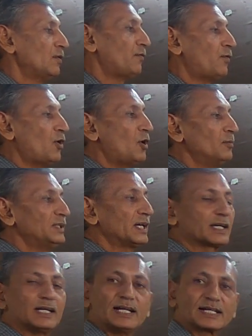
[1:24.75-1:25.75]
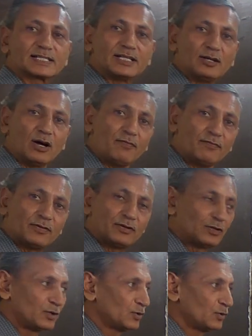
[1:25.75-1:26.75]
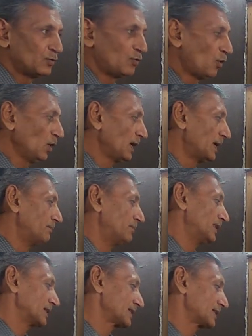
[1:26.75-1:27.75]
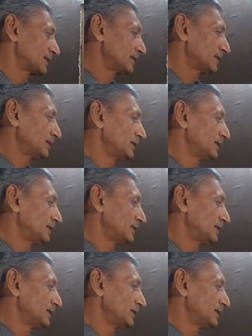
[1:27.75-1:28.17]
form the collection of whole numbers.